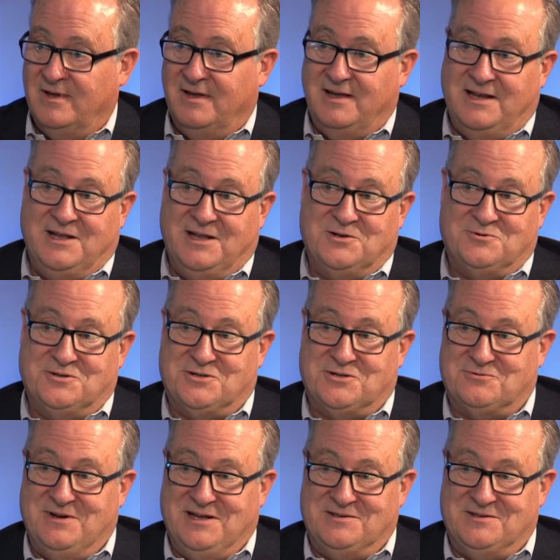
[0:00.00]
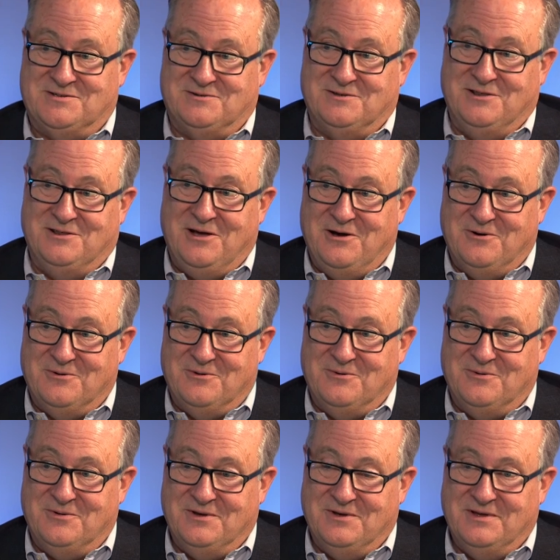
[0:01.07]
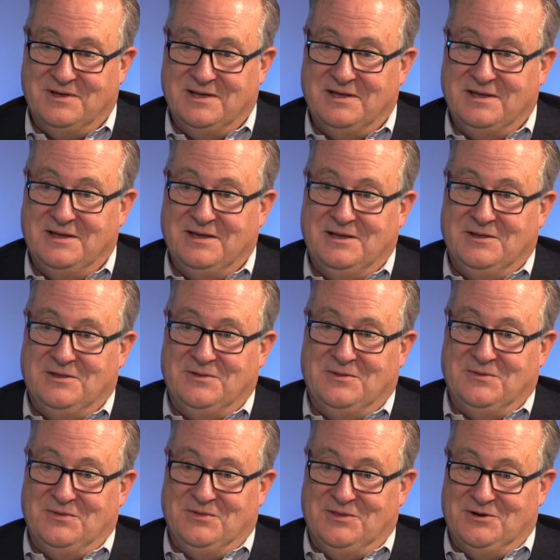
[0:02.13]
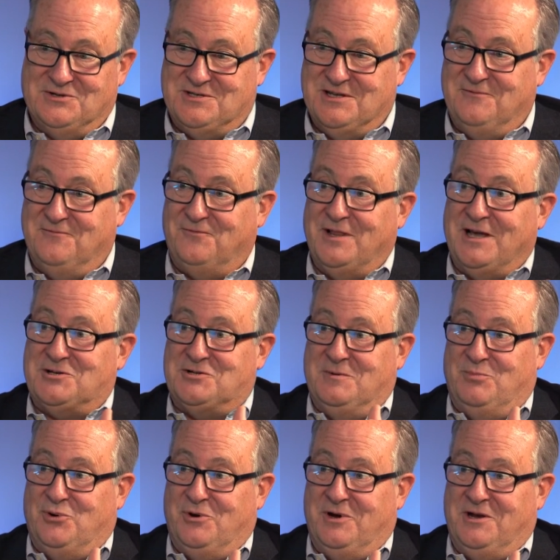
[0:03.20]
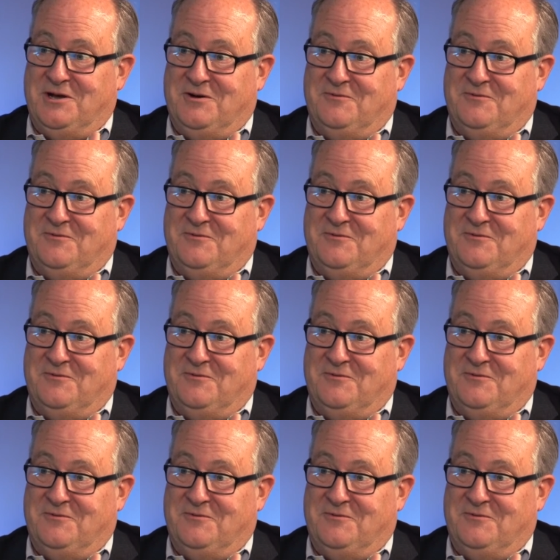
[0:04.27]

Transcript: and interest rates are low, there's an inflection point of